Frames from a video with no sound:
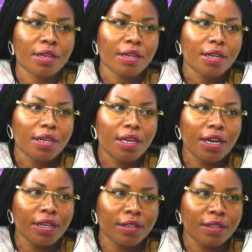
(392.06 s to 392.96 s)
yes.
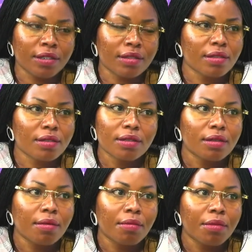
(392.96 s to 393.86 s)
is
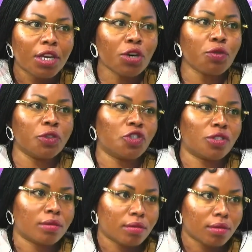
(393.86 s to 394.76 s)

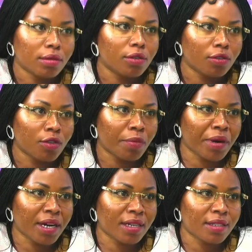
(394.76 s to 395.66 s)
huge to the
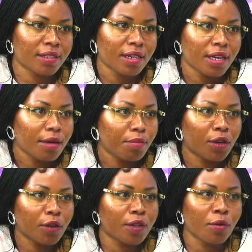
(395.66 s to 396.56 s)
parents
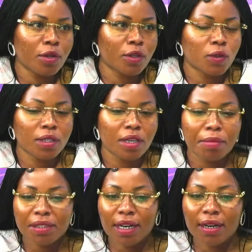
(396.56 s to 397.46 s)
because they want to say
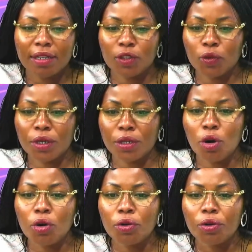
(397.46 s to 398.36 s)
my son is doing
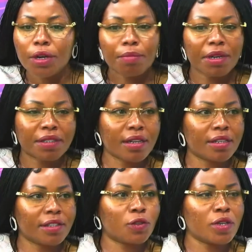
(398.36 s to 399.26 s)
law, my son
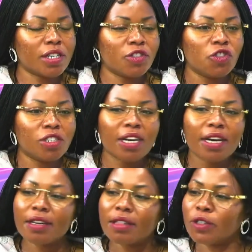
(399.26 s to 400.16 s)
is doing
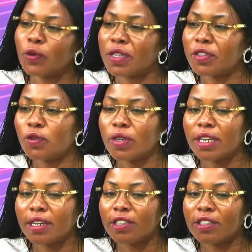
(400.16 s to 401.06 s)
engineering, this one is doing
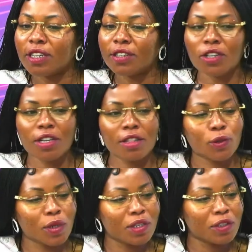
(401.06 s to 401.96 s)
architecture,
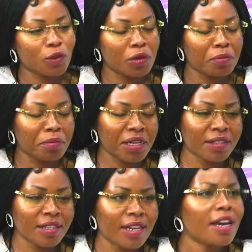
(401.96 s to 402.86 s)
this one is doing
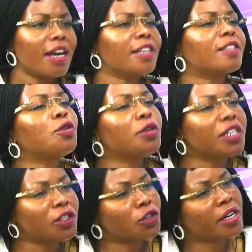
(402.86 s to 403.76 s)
medicine. It's good
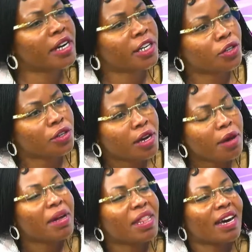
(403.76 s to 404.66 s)
introduction,
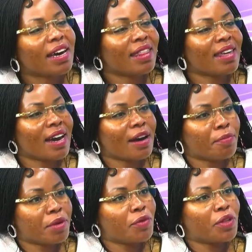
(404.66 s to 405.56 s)
but are they
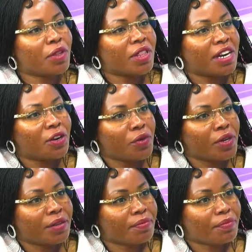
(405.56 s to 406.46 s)
happy with what they are
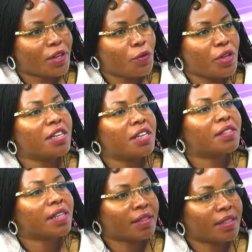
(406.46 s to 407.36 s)
doing? That's the question. Will they
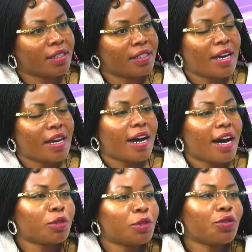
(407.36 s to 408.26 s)
succeed? Mm
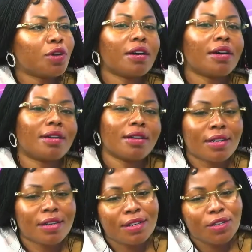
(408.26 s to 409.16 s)
-hmm. I'm sure
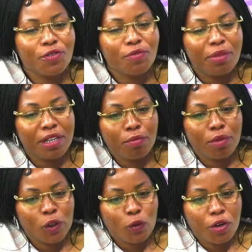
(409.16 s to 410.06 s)
uh, you've been
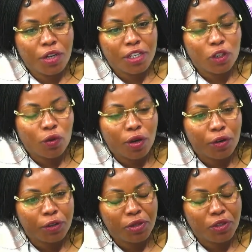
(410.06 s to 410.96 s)
able to walk into a
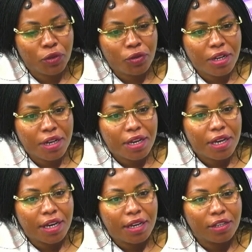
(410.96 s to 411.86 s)
hospital
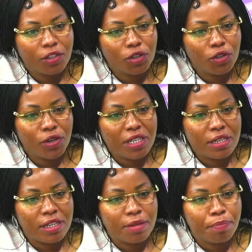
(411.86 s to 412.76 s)
and you're in
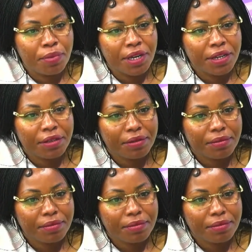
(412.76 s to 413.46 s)
deep pain